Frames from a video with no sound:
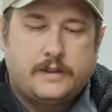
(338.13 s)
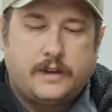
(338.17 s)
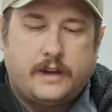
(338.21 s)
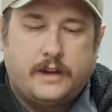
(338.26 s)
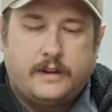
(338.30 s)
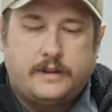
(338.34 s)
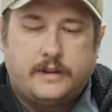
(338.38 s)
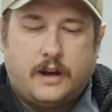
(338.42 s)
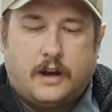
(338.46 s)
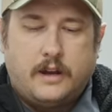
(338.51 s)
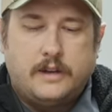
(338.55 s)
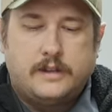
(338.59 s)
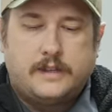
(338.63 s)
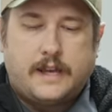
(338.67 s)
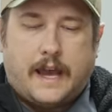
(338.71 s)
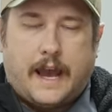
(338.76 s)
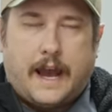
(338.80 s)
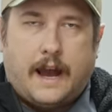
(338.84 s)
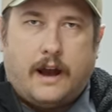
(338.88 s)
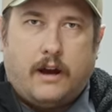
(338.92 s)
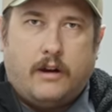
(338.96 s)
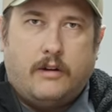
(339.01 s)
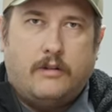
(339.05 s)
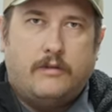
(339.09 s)
It does
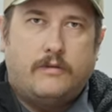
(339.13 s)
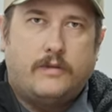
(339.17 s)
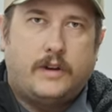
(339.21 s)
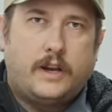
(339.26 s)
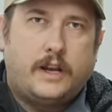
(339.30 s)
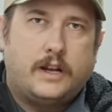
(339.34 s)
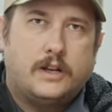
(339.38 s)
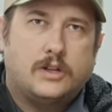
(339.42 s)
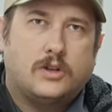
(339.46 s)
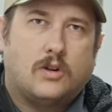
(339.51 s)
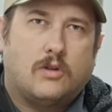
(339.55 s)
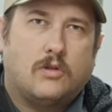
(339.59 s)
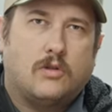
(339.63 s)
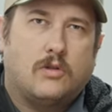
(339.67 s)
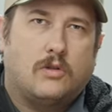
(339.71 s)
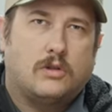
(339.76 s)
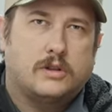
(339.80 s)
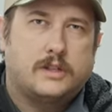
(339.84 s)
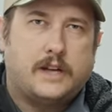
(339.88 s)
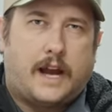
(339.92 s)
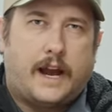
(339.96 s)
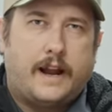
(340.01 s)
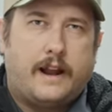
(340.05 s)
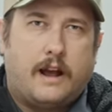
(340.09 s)
have internal
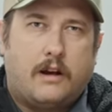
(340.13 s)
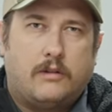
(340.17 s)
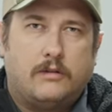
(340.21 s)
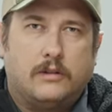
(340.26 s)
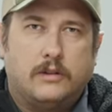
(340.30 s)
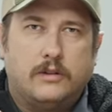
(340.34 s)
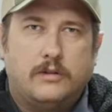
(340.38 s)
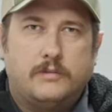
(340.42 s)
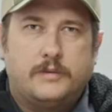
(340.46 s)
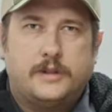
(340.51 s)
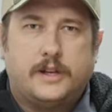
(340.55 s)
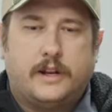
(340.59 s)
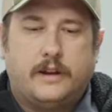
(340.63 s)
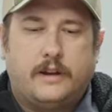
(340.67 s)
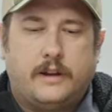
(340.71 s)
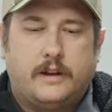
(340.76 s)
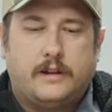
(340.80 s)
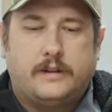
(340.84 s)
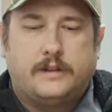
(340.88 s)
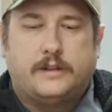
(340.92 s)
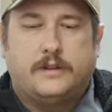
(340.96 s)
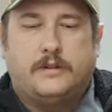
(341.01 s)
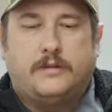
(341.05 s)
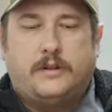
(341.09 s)
tie down loops in
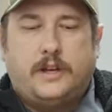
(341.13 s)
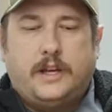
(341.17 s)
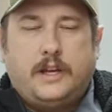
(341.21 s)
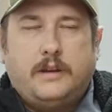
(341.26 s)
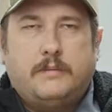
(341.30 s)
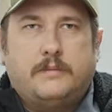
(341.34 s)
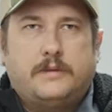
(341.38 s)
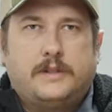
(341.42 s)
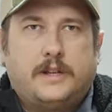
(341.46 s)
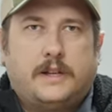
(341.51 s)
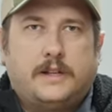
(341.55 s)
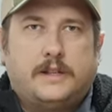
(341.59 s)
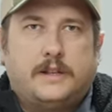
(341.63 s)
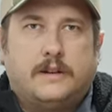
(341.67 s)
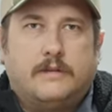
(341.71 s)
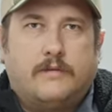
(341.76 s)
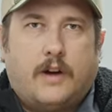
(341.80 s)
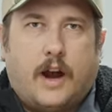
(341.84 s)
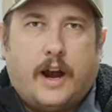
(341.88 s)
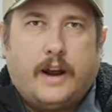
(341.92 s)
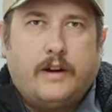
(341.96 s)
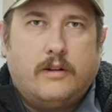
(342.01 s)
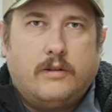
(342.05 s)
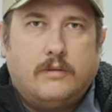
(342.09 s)
it to keep sensitive
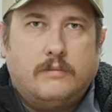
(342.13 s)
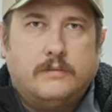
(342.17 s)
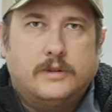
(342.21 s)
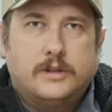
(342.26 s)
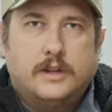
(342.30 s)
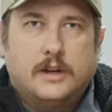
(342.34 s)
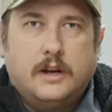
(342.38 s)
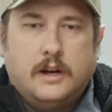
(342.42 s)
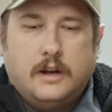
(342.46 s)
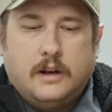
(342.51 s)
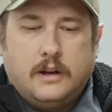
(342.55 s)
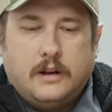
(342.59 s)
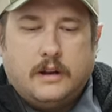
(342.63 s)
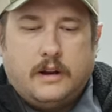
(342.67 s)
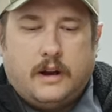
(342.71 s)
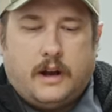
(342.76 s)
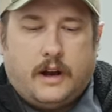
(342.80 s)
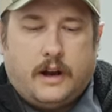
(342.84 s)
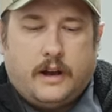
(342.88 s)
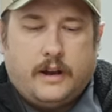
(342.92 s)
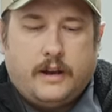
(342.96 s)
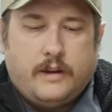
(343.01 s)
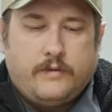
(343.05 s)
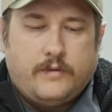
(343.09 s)
items
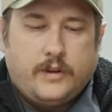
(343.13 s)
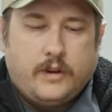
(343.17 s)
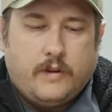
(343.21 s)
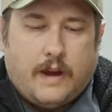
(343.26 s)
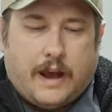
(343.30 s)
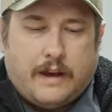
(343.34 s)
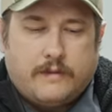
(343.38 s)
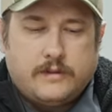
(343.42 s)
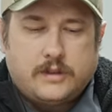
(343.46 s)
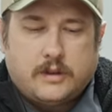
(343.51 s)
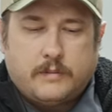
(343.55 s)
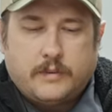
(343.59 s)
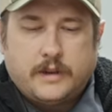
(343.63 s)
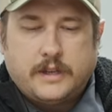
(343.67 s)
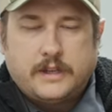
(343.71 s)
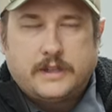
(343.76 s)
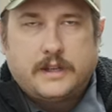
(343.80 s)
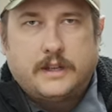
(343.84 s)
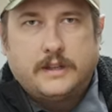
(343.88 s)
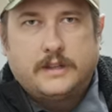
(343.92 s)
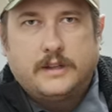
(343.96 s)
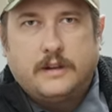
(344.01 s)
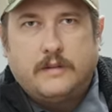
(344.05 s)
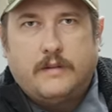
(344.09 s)
if you have something
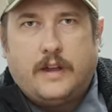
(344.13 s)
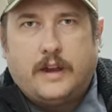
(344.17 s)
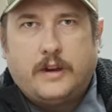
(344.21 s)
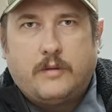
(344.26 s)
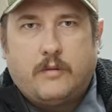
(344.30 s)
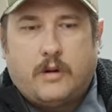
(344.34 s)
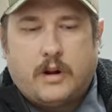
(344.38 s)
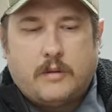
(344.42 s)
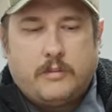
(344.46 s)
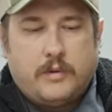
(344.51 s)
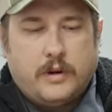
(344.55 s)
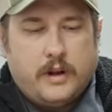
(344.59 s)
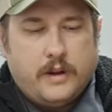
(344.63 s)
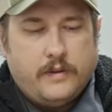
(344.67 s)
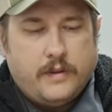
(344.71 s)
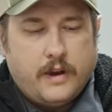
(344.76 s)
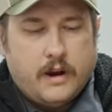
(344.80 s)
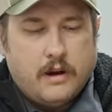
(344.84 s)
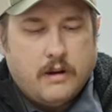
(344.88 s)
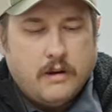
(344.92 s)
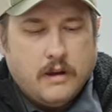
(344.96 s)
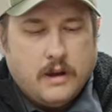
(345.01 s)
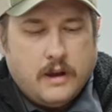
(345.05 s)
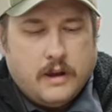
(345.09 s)
sensitive that you want to put in there.